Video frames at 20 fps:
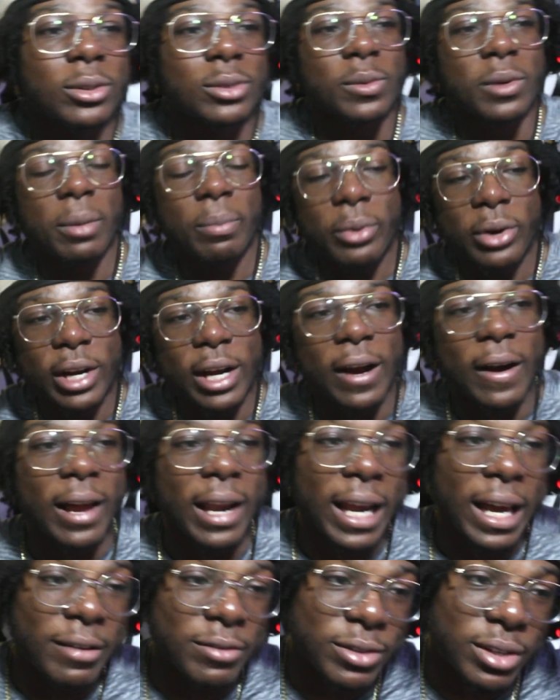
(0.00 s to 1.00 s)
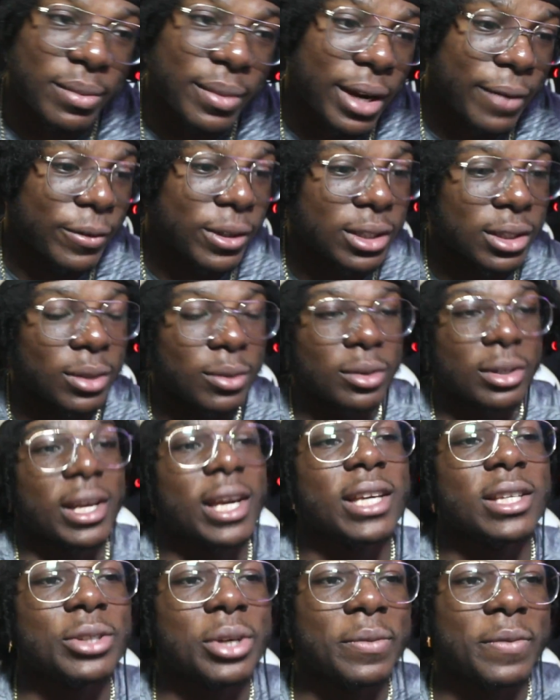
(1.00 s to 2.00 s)
want to point out I live stream every single day.
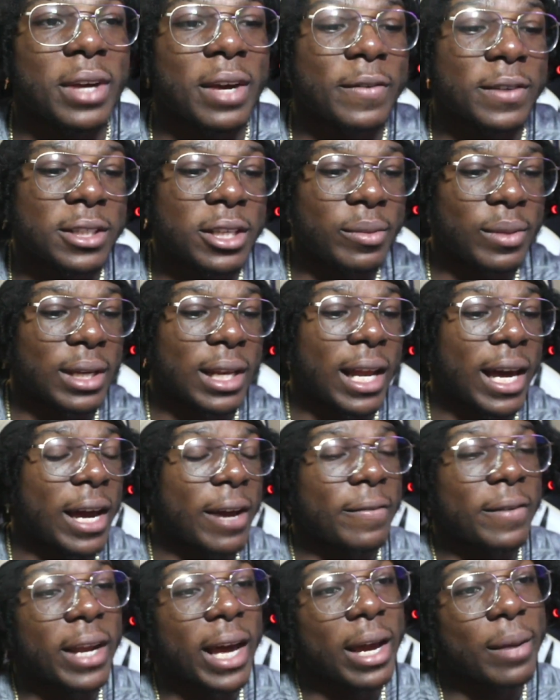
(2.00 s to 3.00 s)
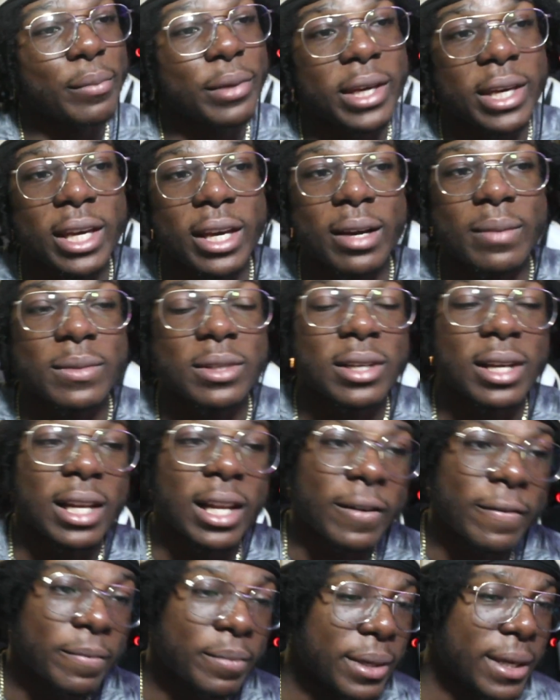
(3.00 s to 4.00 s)
So if you ever see me live 9 p.m. to
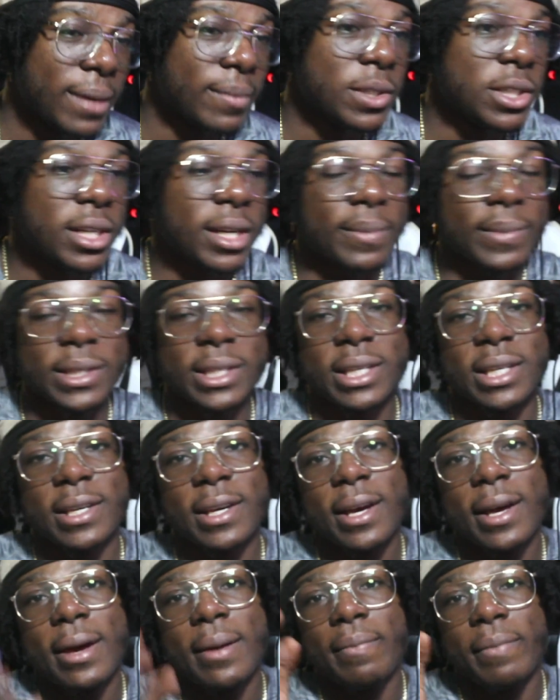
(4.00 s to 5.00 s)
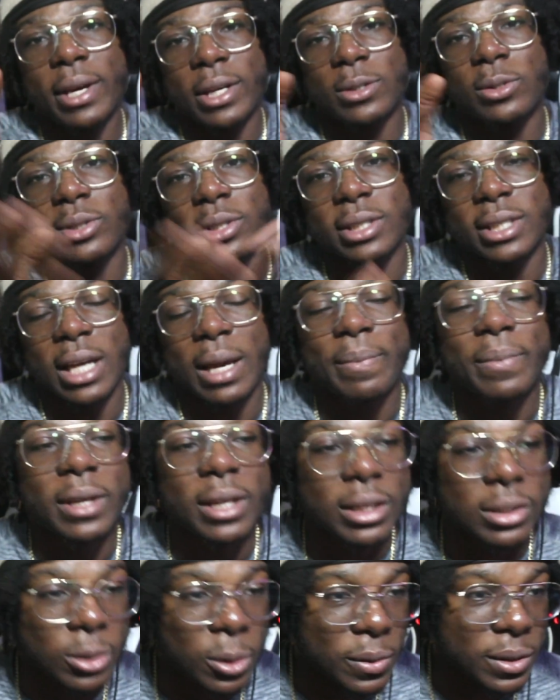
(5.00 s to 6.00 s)
11 p.m. GMT, make sure to tap in.
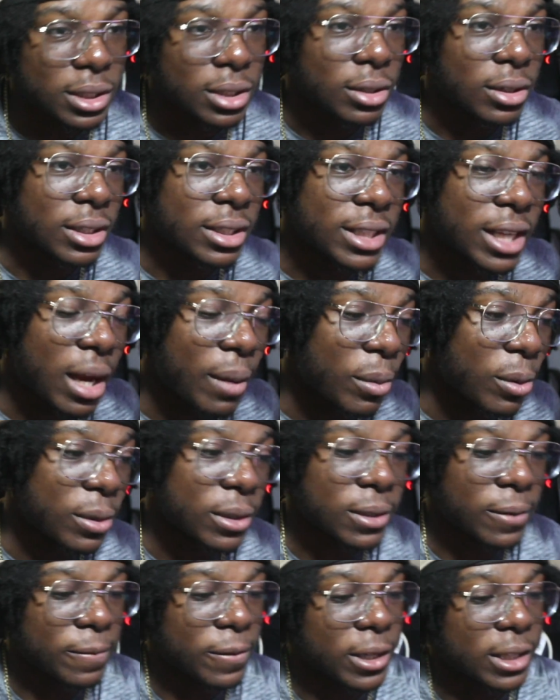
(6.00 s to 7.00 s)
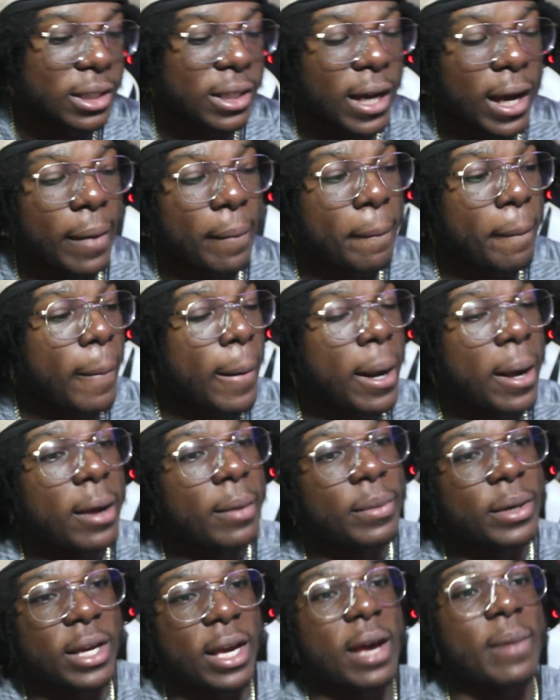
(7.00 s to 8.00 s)
It's always a good time, always a fun time.
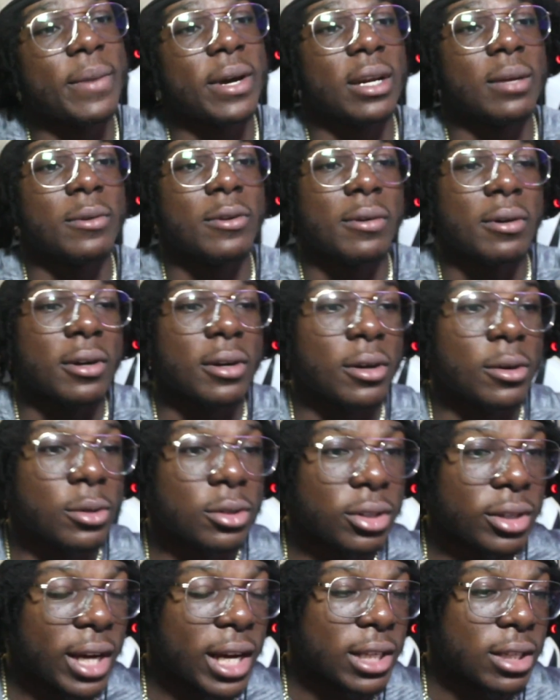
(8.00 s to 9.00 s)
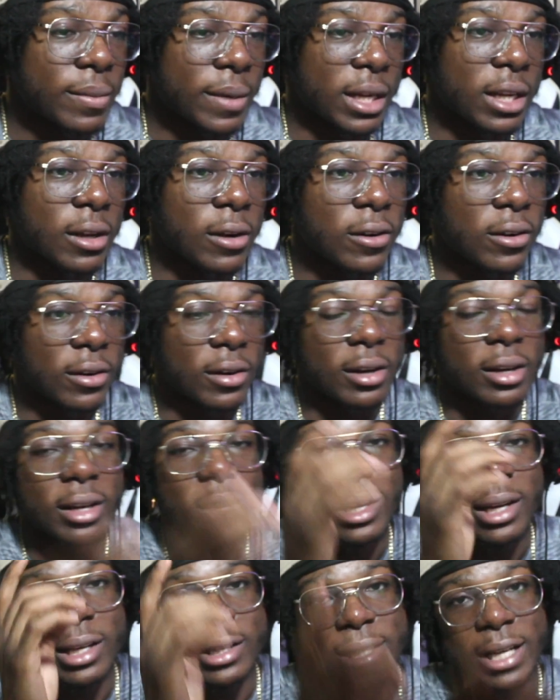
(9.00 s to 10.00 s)
But yeah, man, I'm not going to hold you guys up any longer.
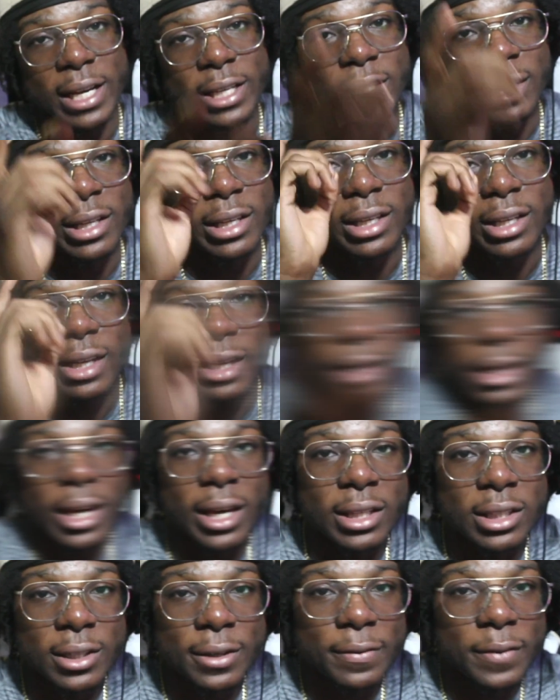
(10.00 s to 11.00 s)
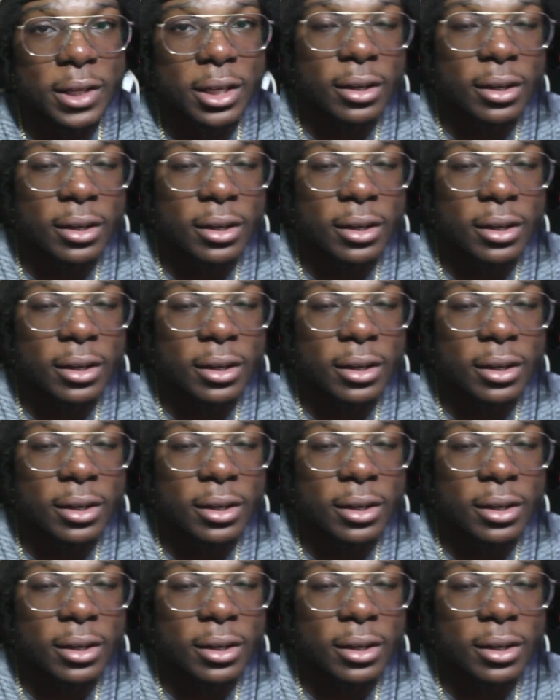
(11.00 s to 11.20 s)
Let's actually get into the video